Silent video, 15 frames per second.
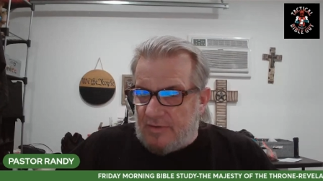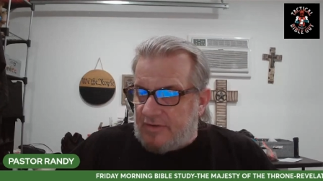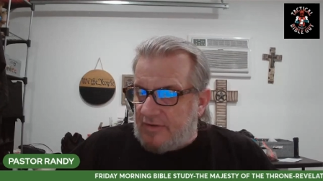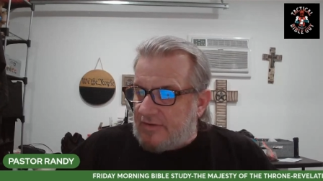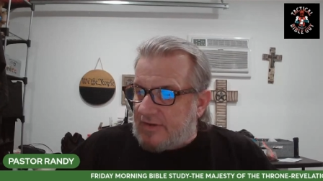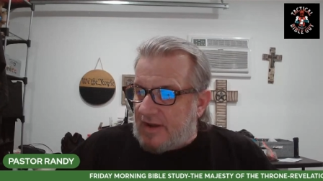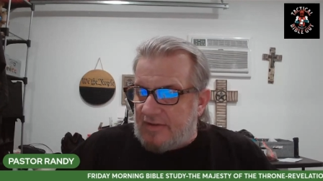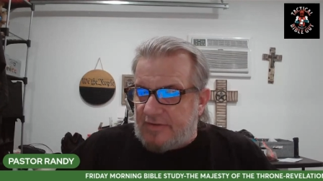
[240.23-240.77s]
which it
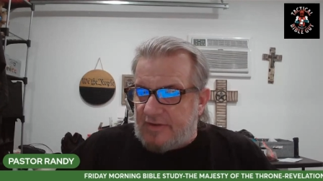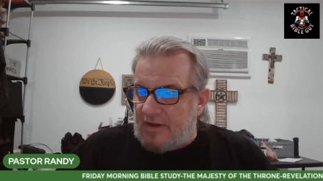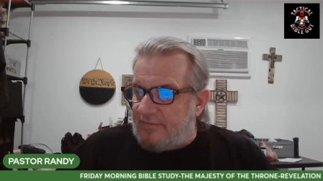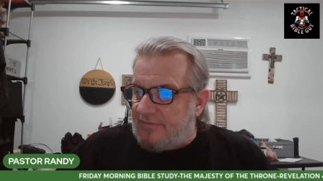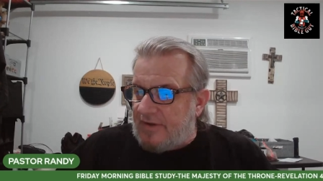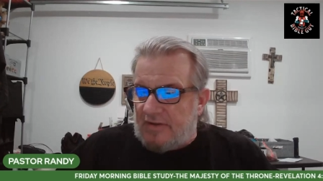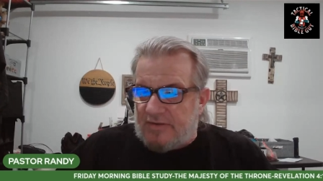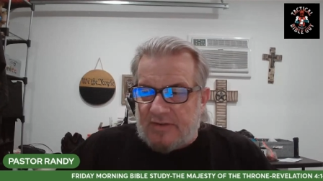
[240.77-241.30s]
says in
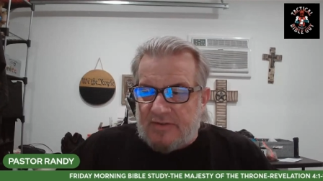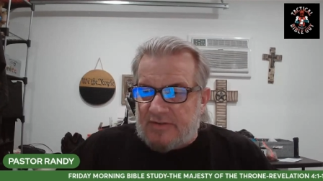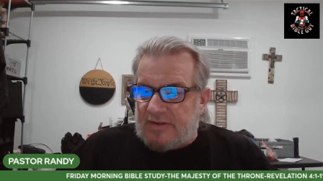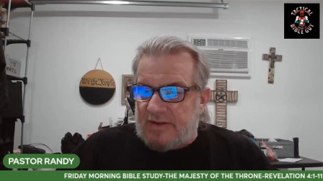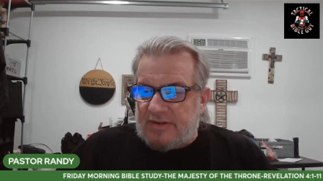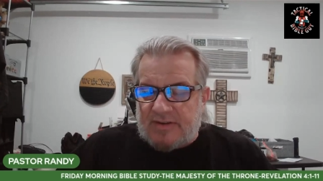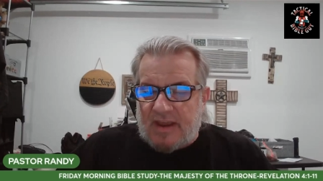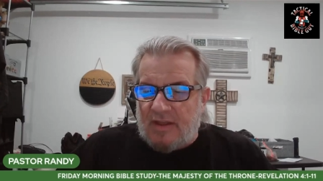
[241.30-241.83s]
Ephesians
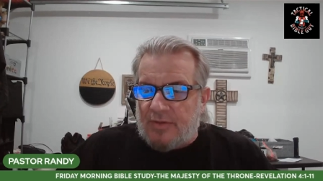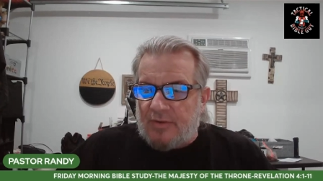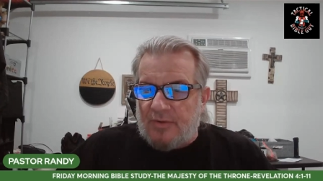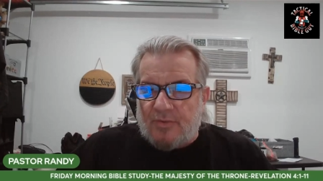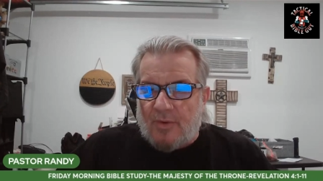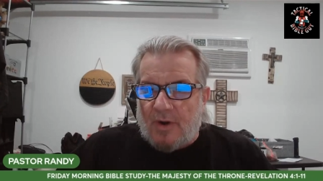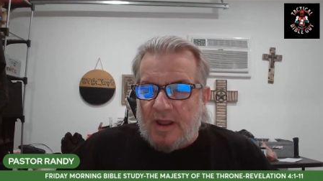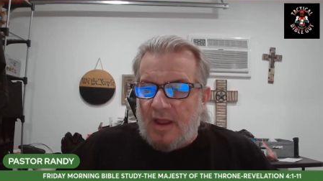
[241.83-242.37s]
6 10 through
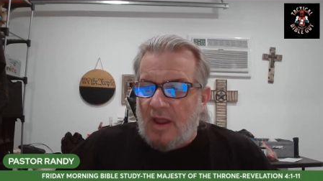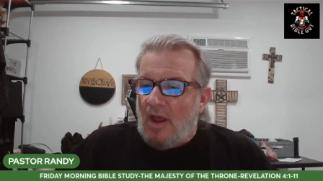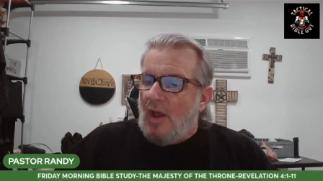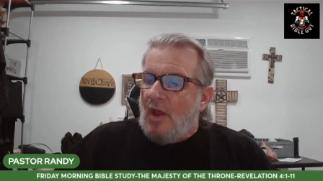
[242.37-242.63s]
20.